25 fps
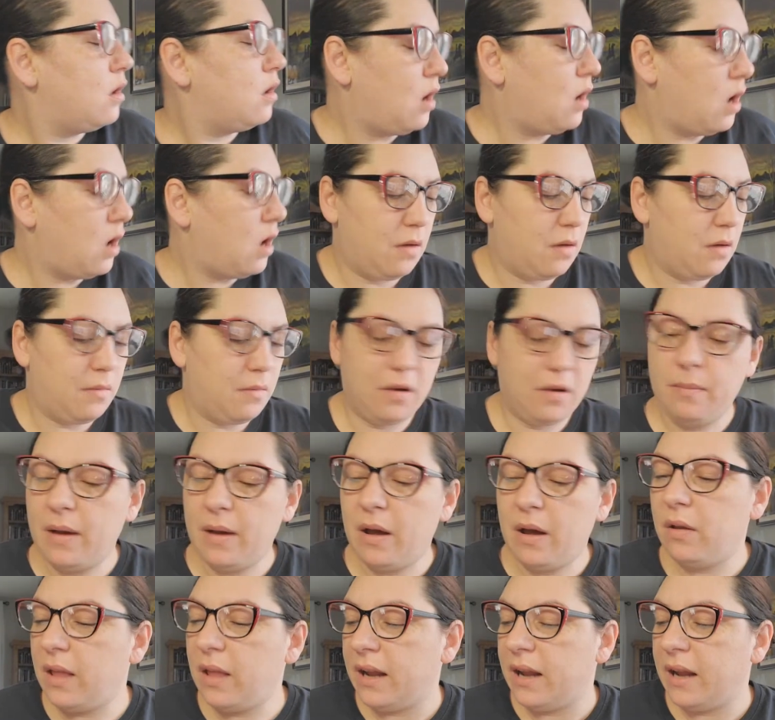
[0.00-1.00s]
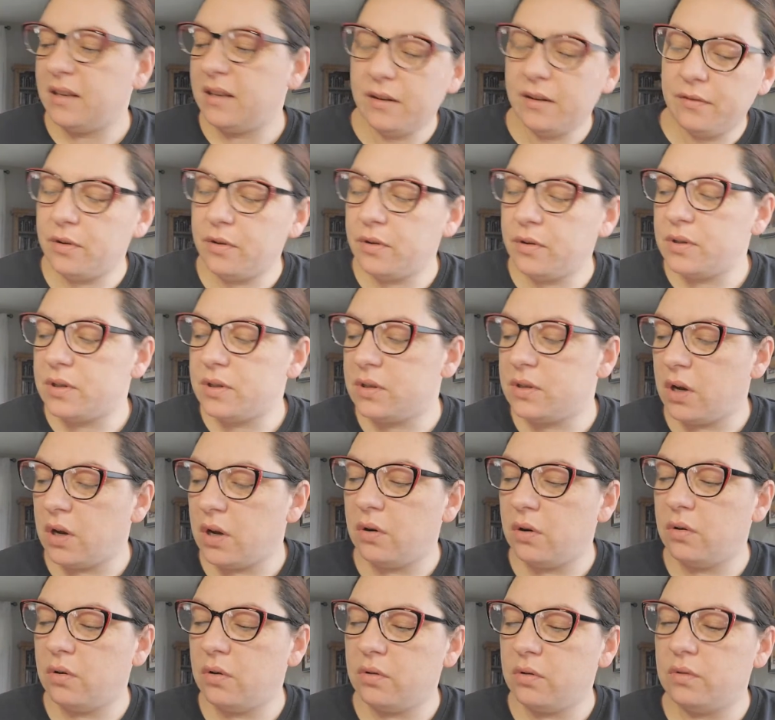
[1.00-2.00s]
um, about like different
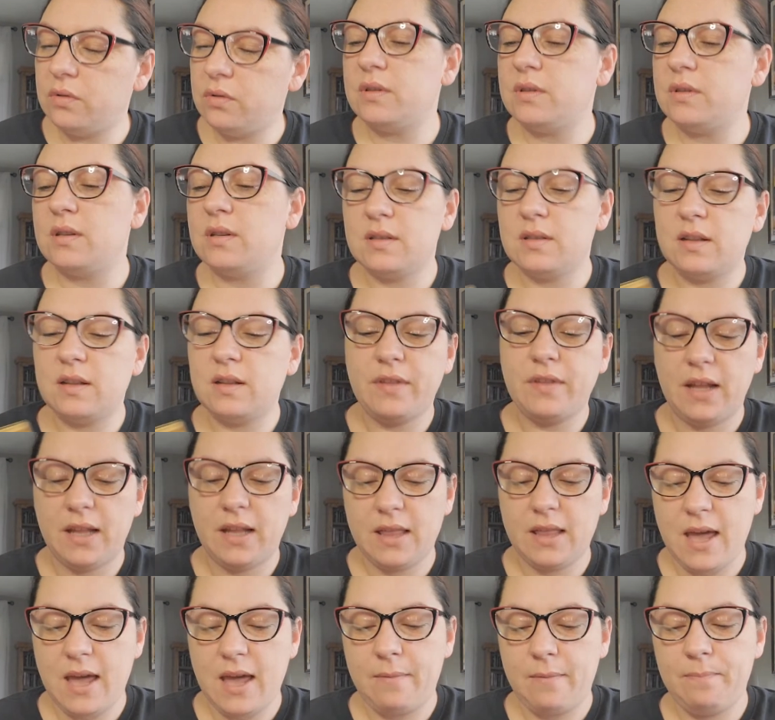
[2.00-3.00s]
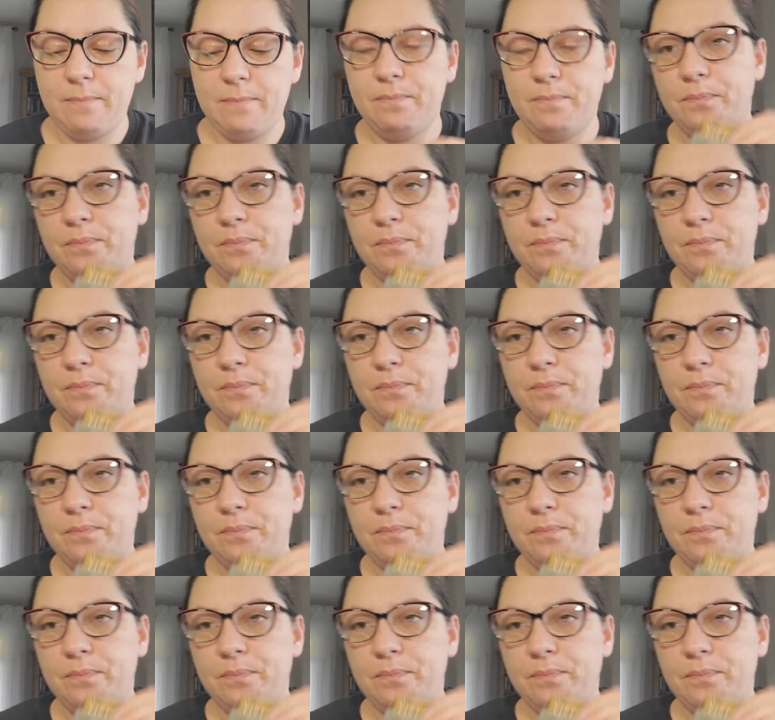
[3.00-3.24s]
stones and stuff like that.